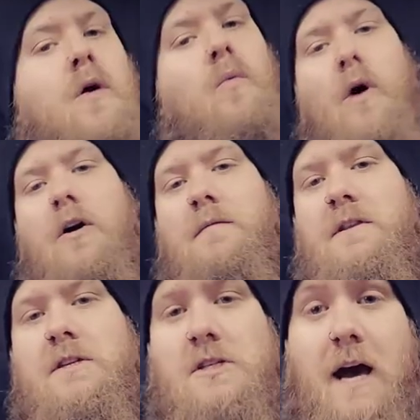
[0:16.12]
Welcome to
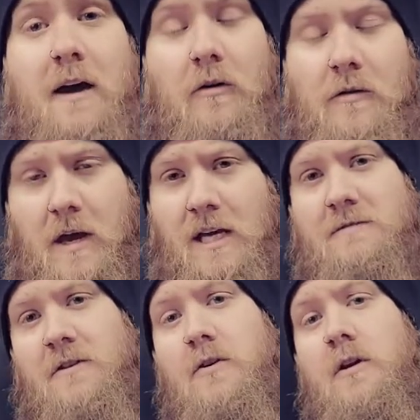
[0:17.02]
the channel and thanks
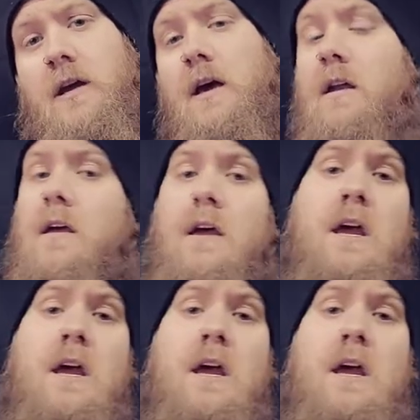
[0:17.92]
for tuning in.